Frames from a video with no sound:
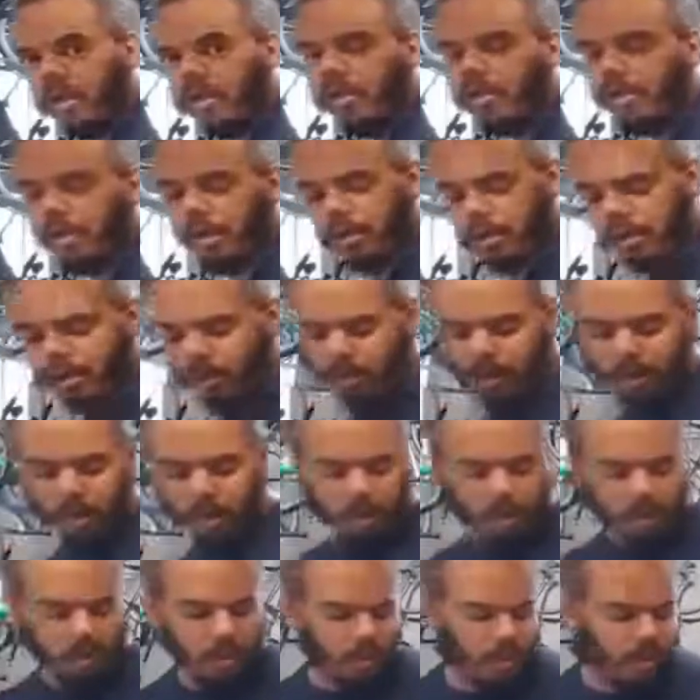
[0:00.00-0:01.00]
don't get me
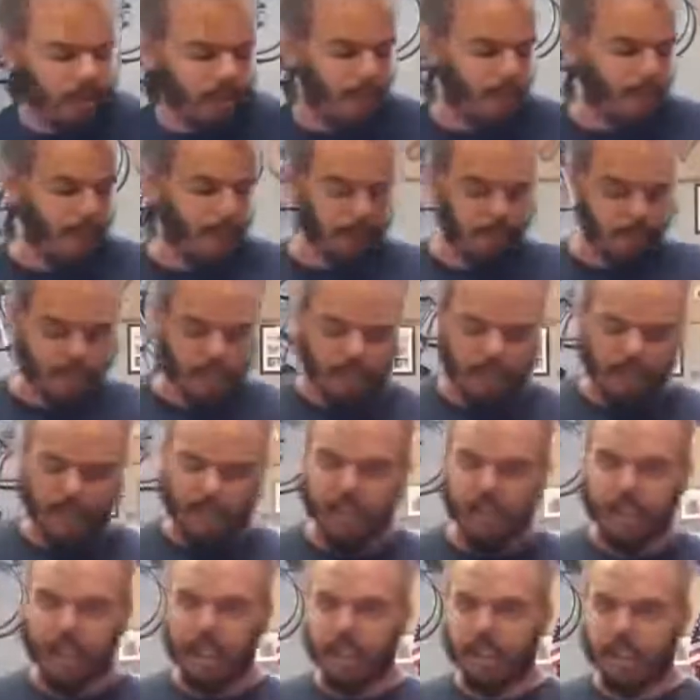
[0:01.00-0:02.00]
wrong. I'm not gonna
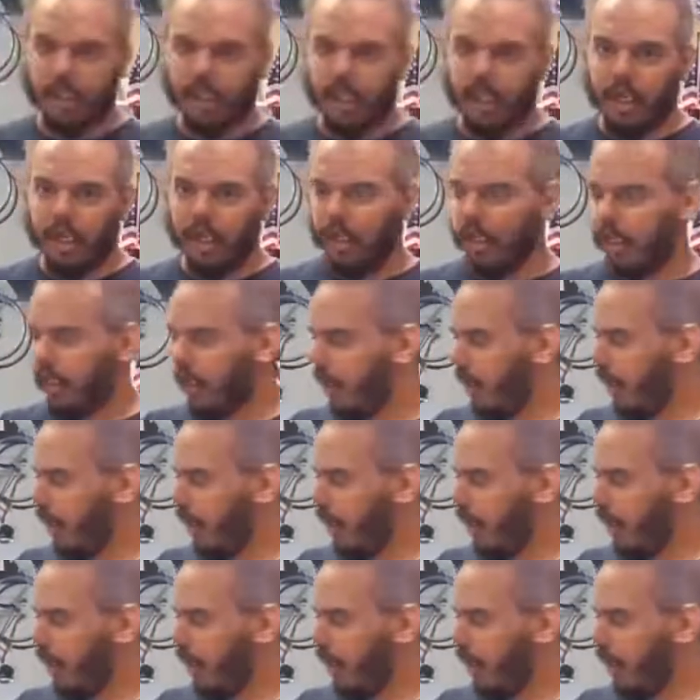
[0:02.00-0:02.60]
say it's not,